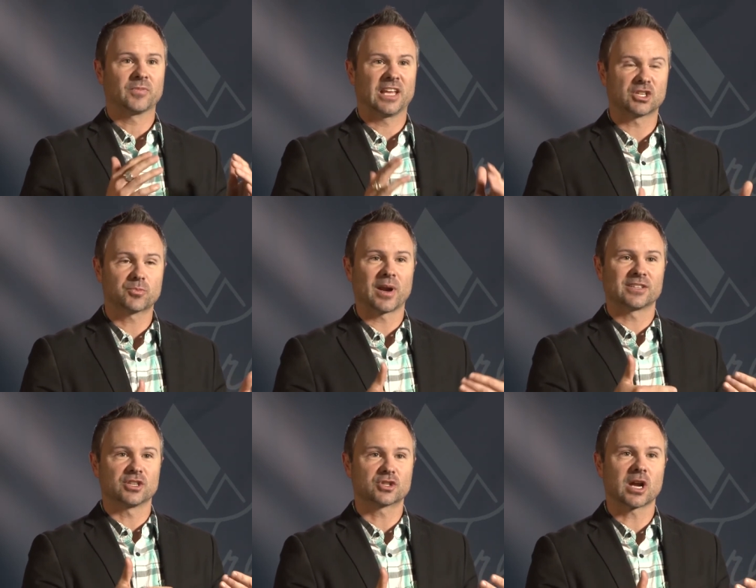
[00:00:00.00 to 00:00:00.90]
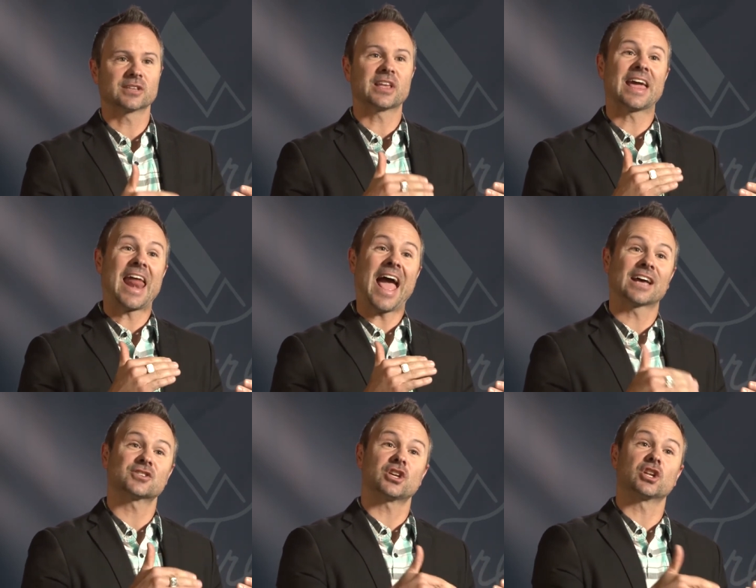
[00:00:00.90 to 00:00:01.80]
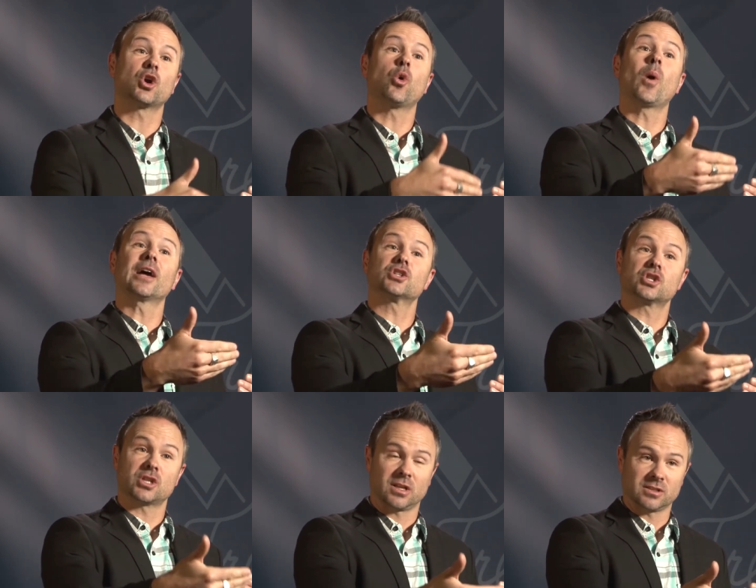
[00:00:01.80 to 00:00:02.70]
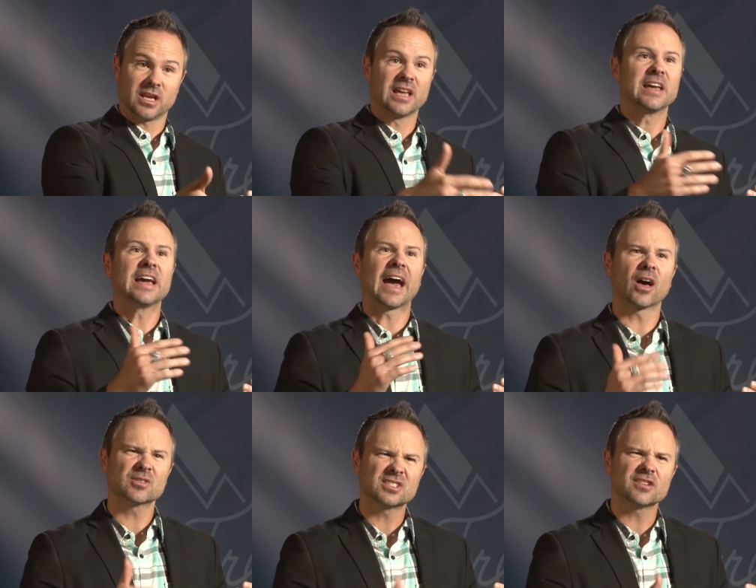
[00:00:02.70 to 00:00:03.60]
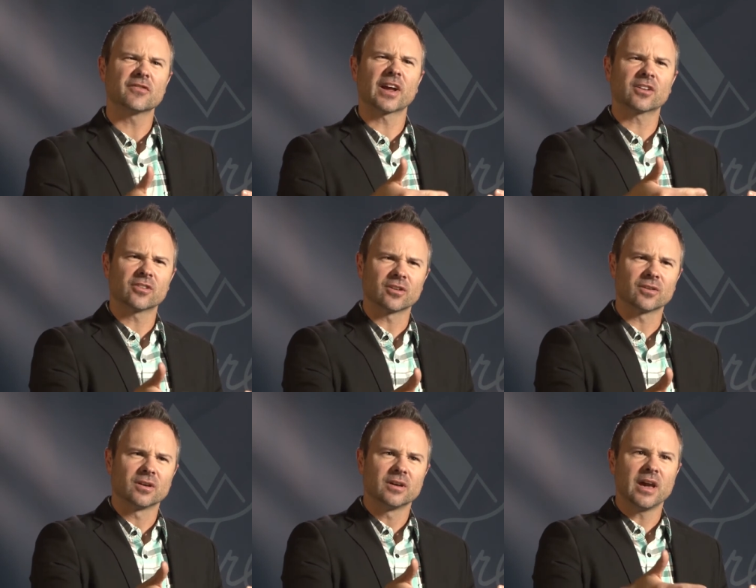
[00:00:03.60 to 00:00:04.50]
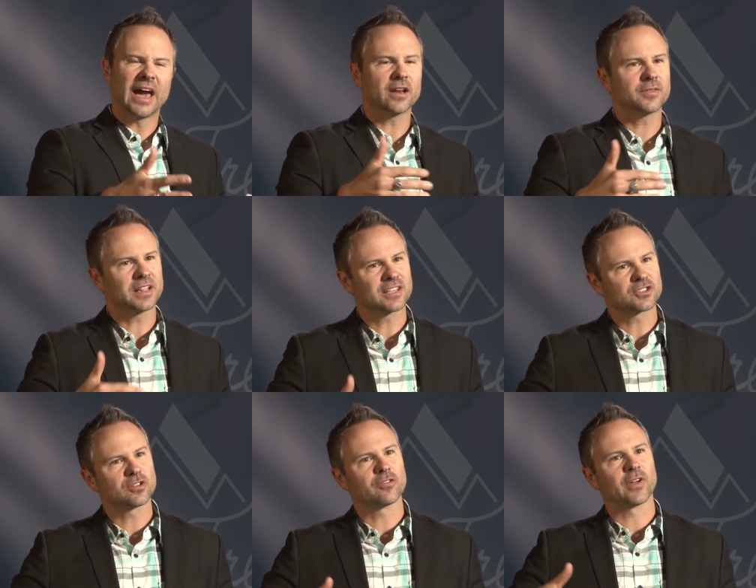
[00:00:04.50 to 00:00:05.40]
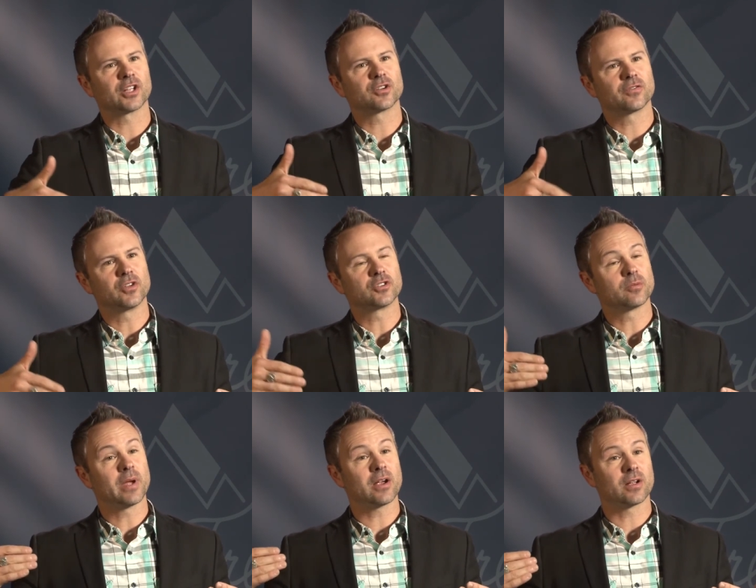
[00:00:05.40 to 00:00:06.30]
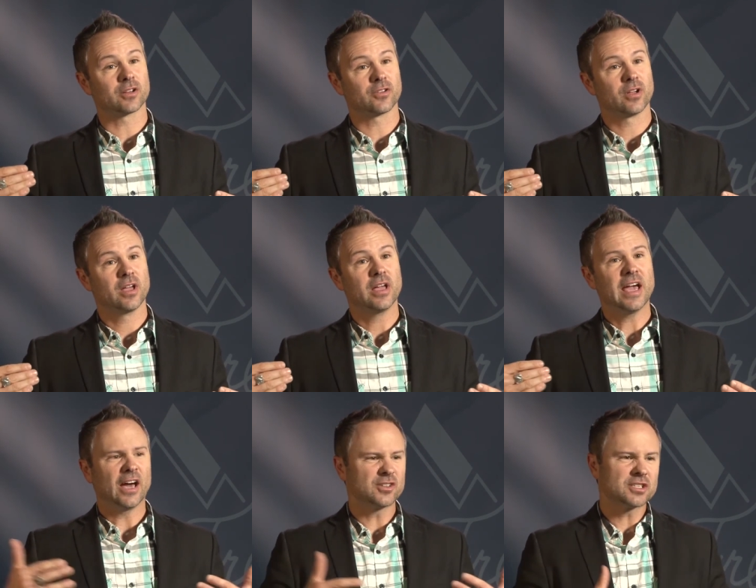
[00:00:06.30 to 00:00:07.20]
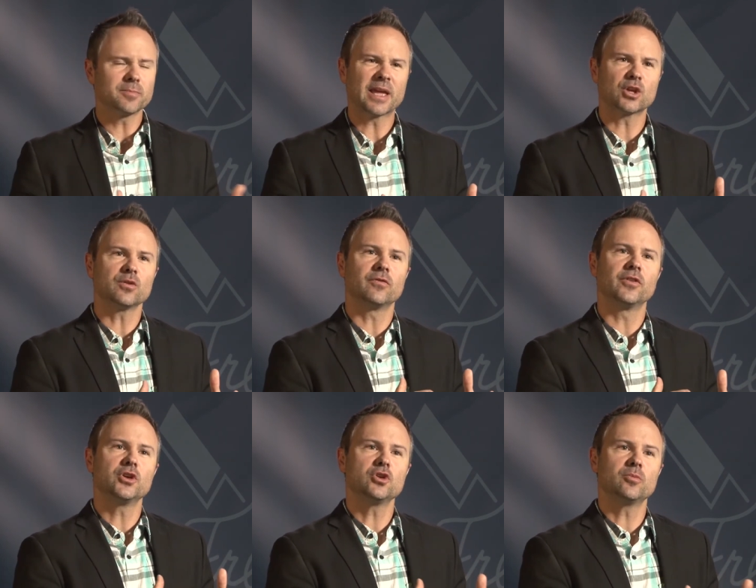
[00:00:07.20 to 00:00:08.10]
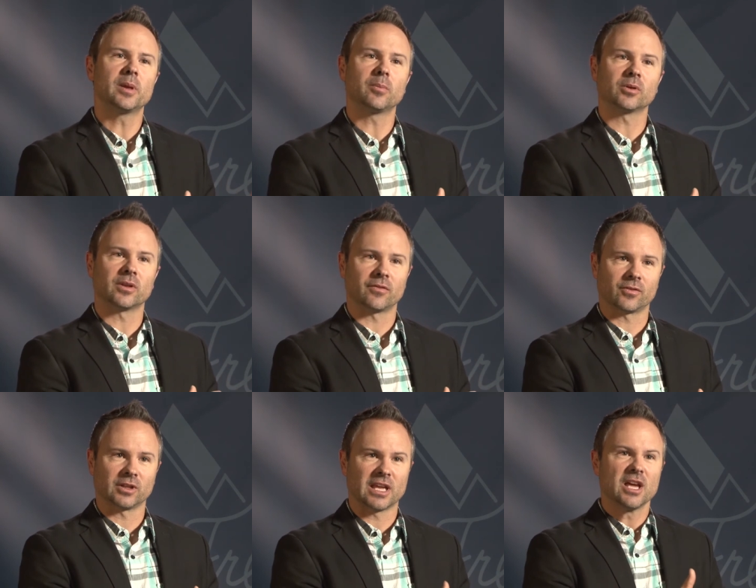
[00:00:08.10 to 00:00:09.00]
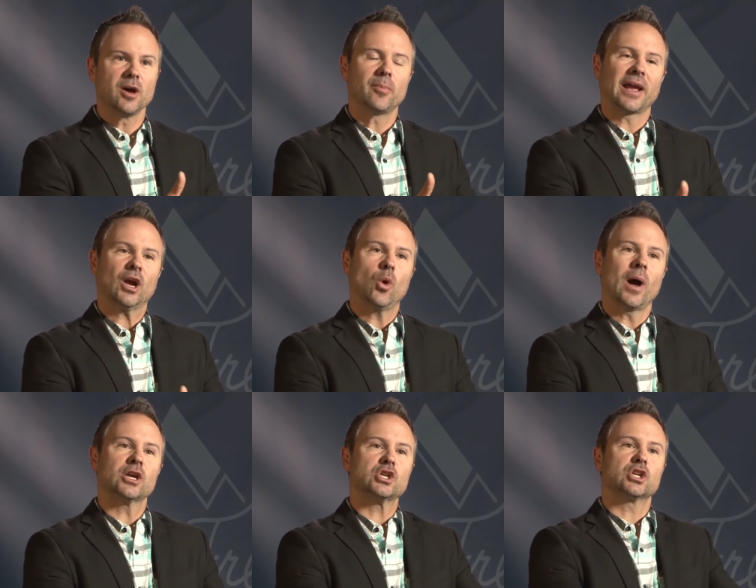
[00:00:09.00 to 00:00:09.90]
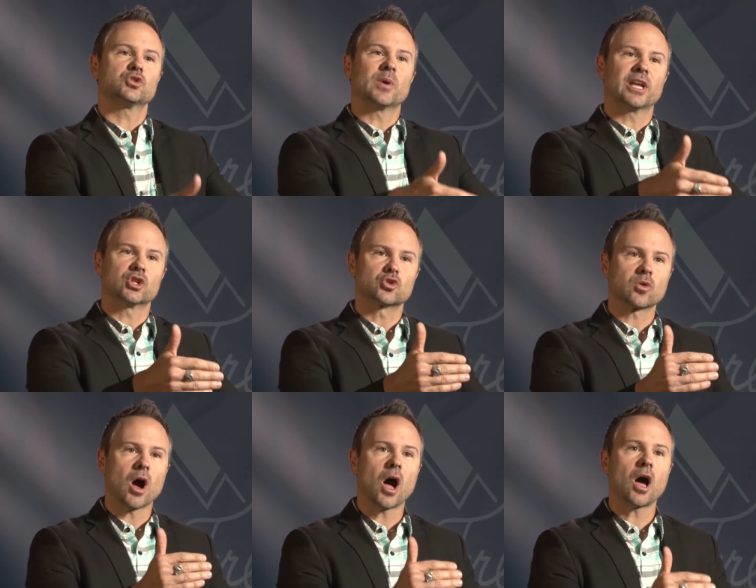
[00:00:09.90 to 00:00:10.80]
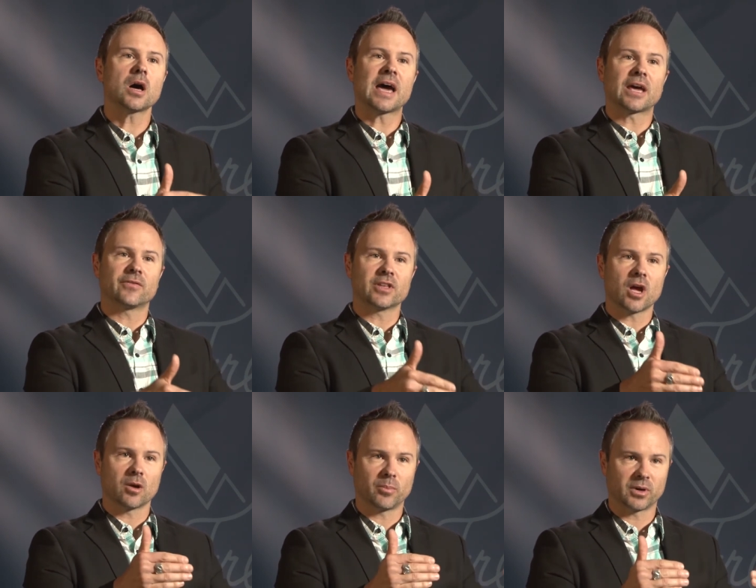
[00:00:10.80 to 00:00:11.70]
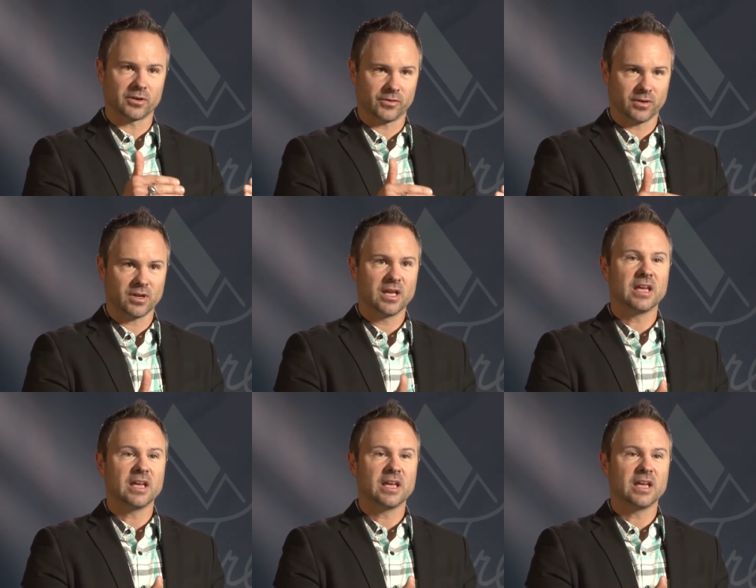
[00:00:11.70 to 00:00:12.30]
expressing trust and asking questions. How does this affect you? How do you think this will affect your future marriage? How does this make you view people differently? By questions we can draw out of a young person